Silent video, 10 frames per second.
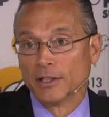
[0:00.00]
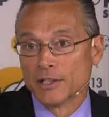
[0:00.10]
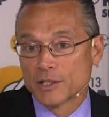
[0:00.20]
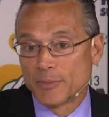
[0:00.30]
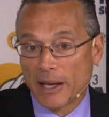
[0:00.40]

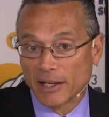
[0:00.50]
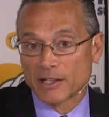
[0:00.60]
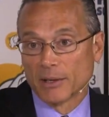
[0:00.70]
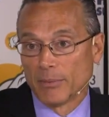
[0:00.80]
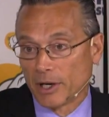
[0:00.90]
spending
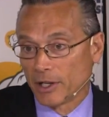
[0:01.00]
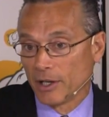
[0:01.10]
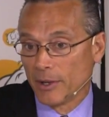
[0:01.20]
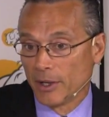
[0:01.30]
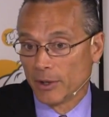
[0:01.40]
some money
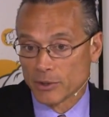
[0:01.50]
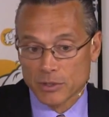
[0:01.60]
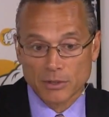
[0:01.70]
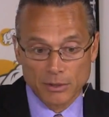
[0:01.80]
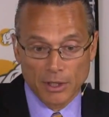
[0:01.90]
on
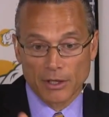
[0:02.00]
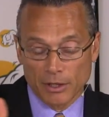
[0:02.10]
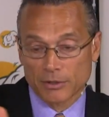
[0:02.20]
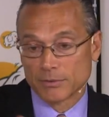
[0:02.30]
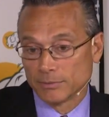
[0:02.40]
those that are